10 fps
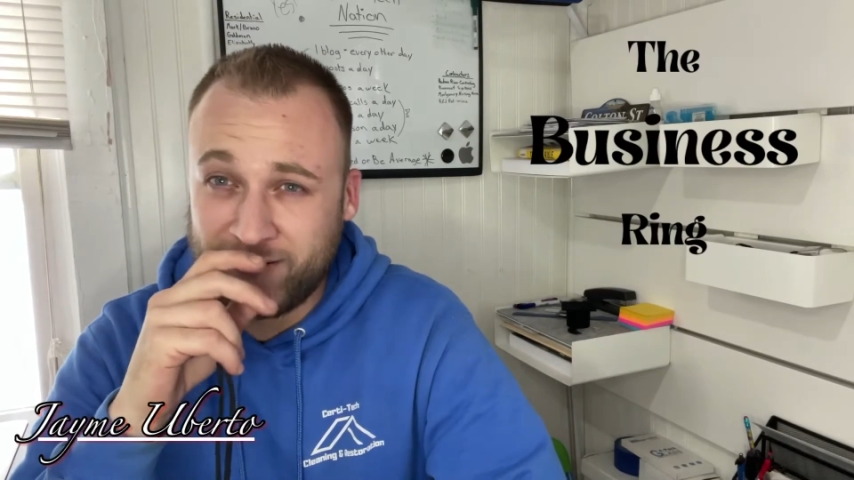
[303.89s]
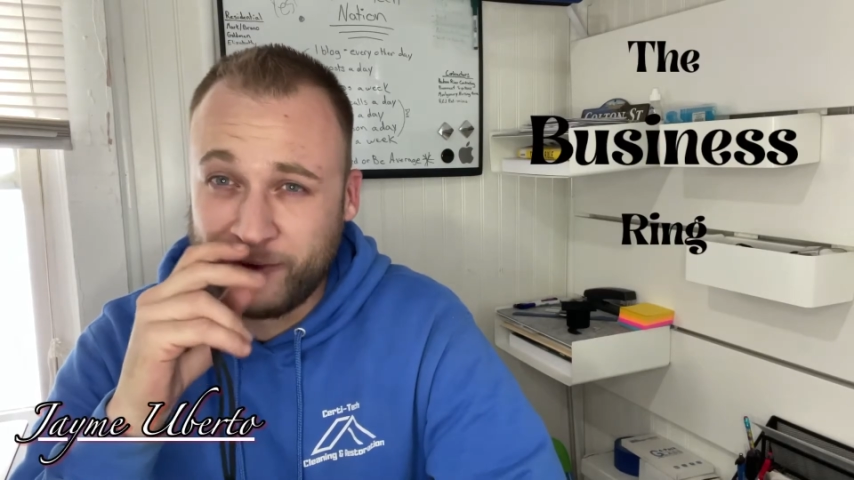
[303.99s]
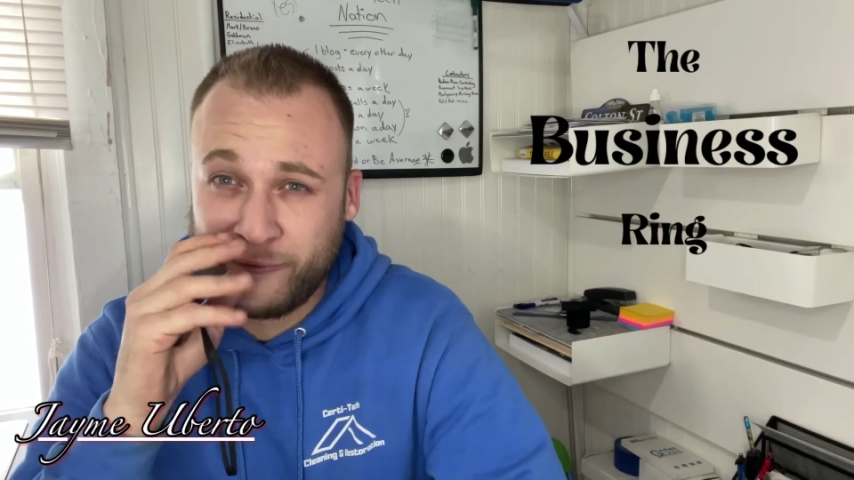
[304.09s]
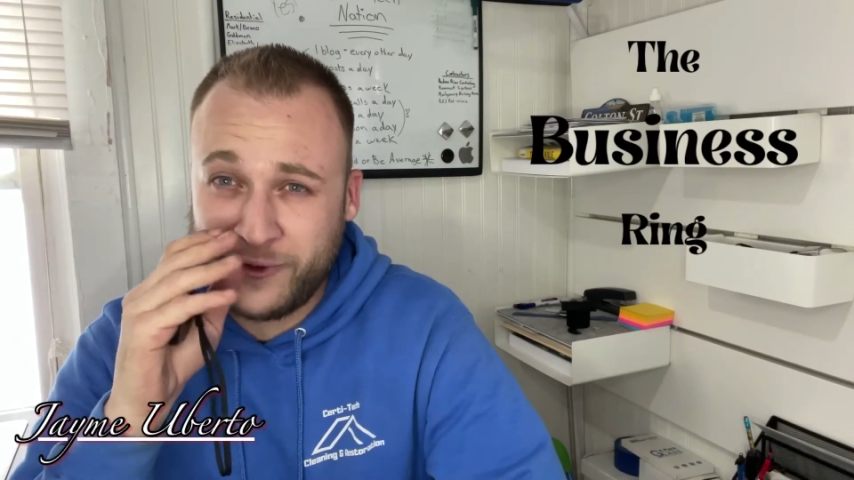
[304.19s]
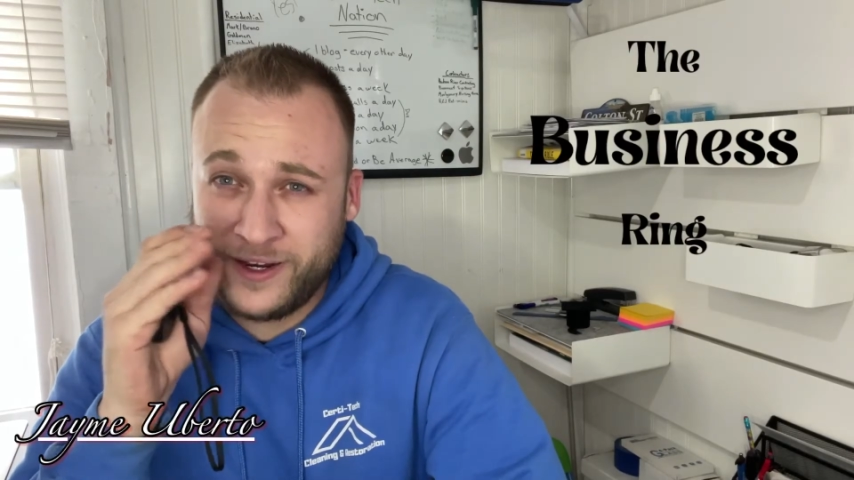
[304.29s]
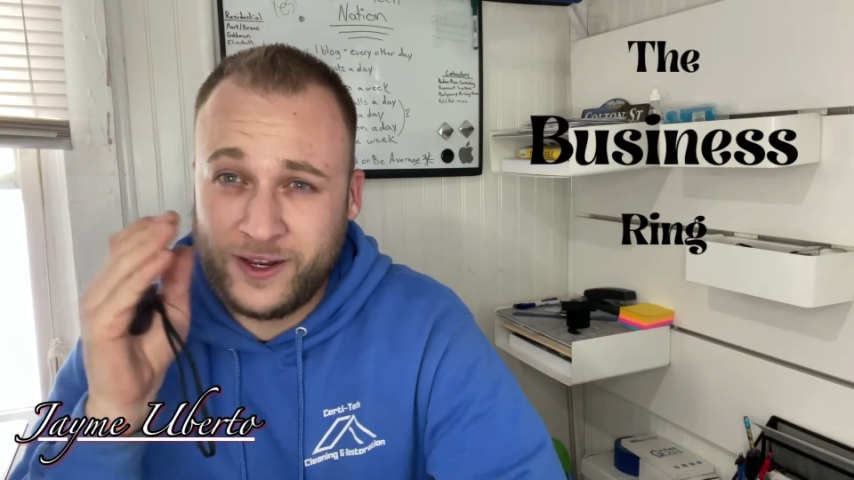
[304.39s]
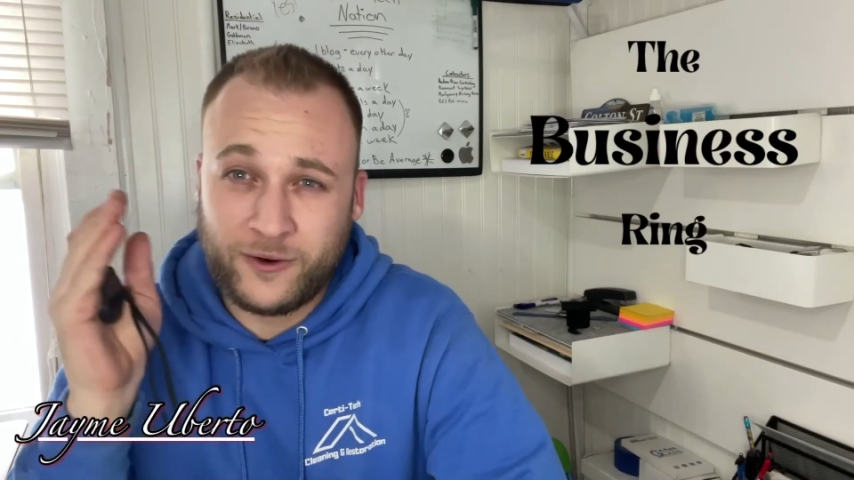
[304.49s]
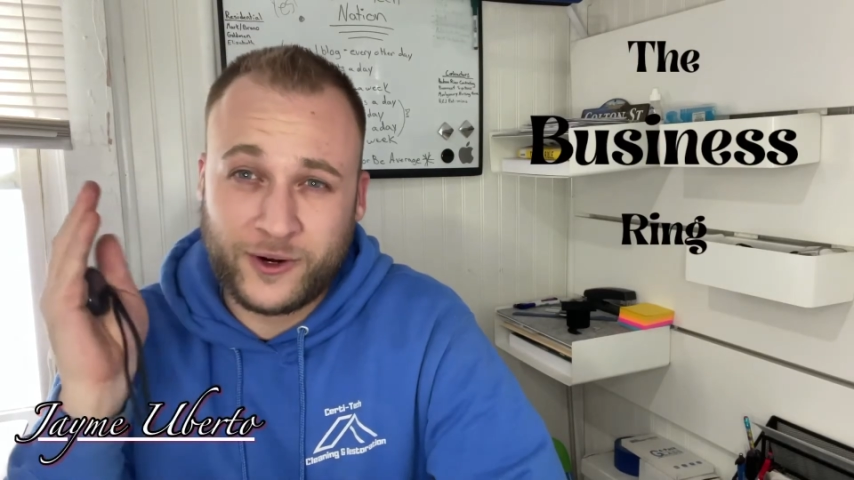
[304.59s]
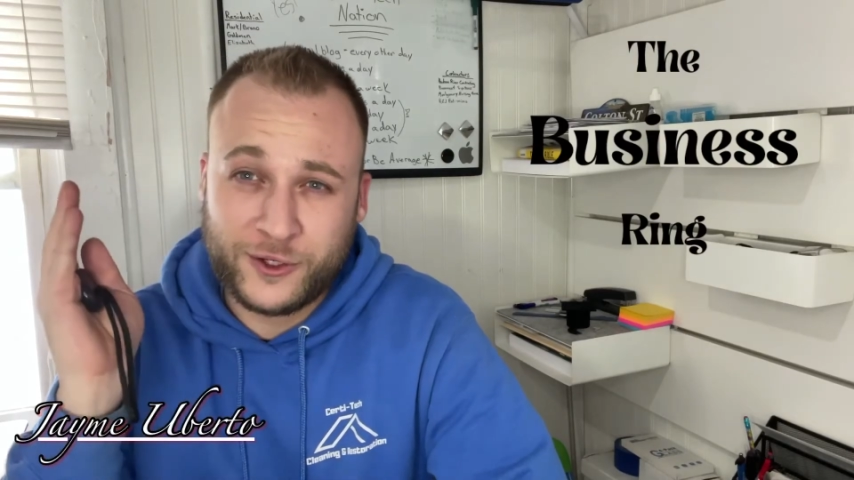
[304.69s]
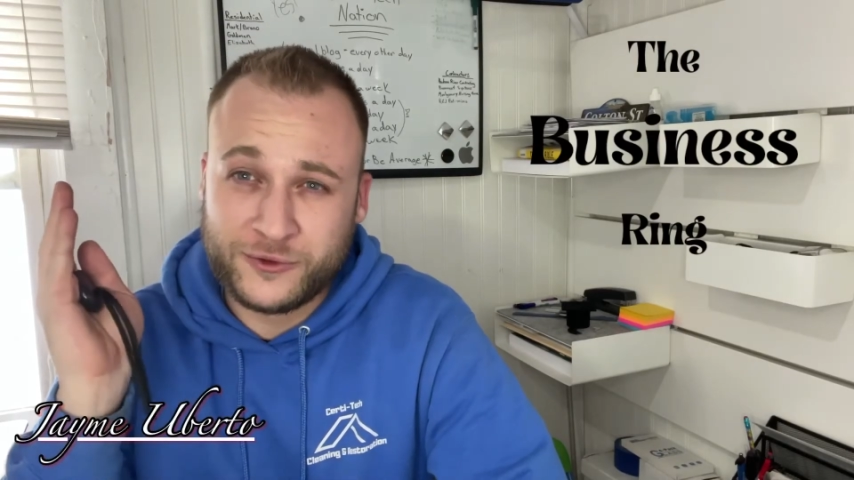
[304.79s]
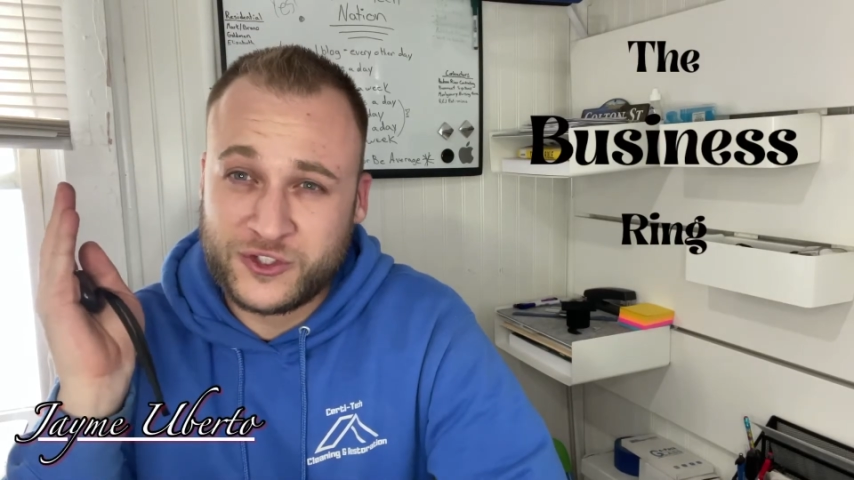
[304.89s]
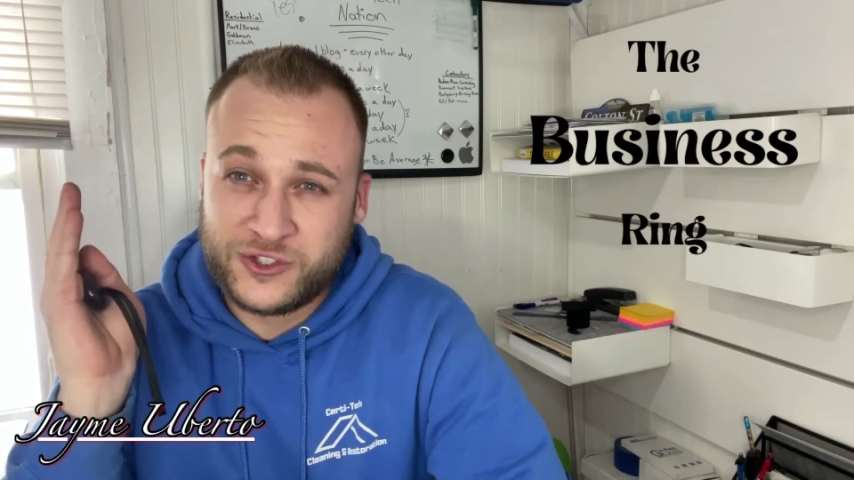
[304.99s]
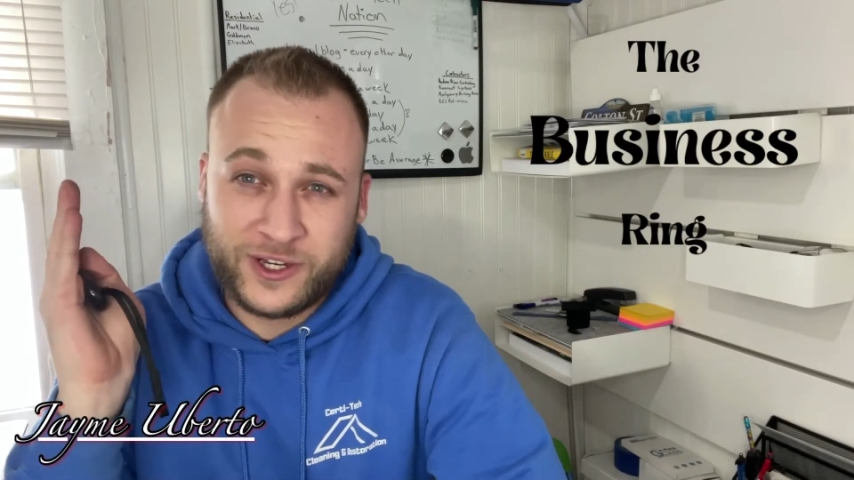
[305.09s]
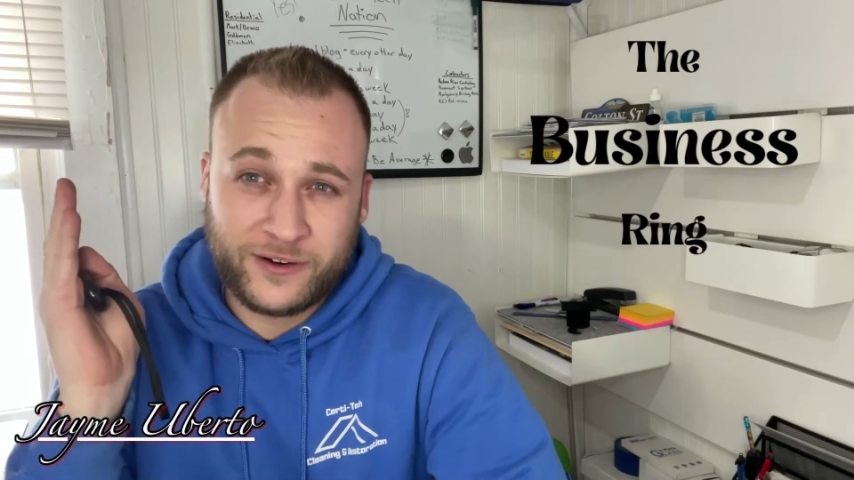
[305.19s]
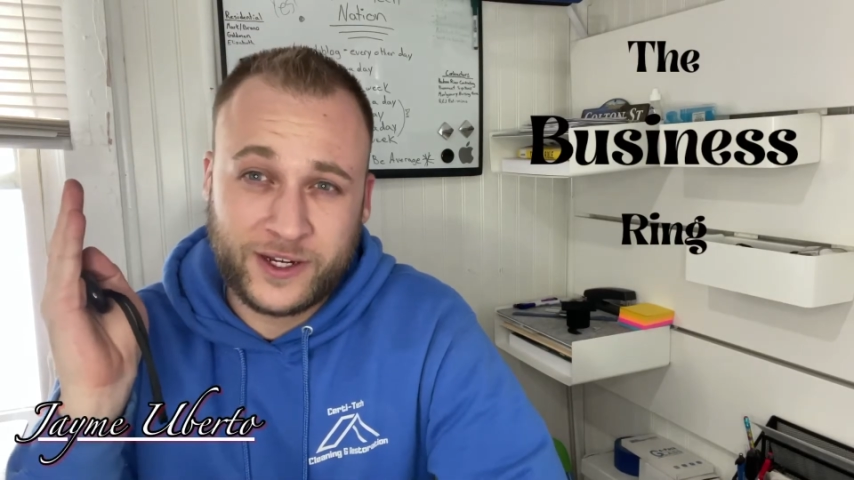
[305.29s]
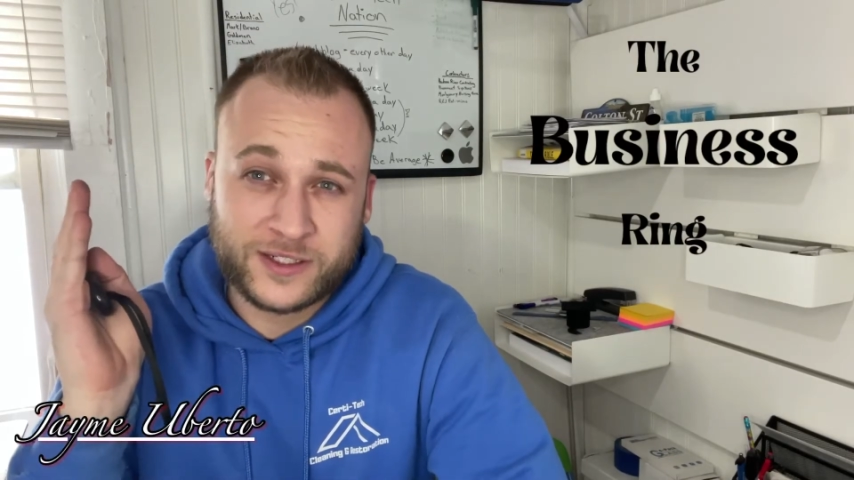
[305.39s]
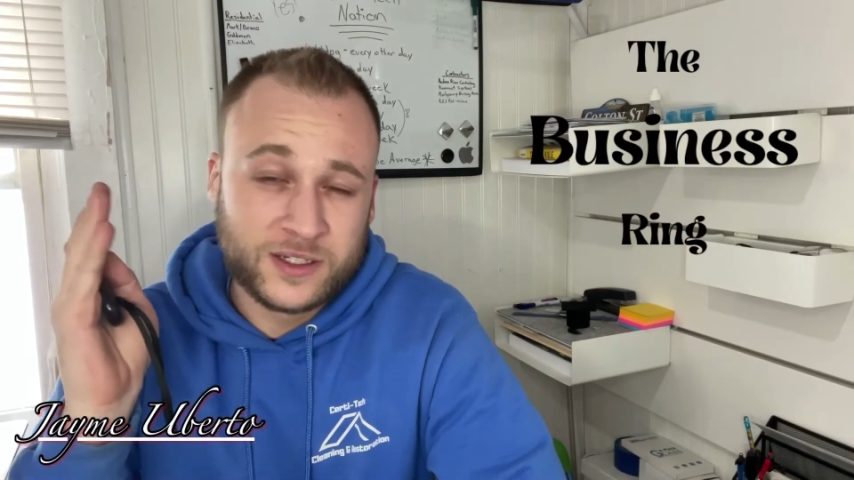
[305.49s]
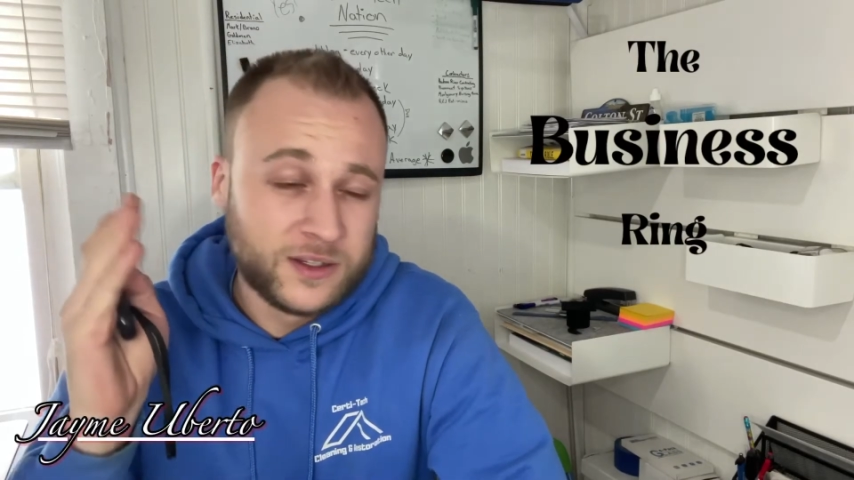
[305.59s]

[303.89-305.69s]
a video. Are you serious?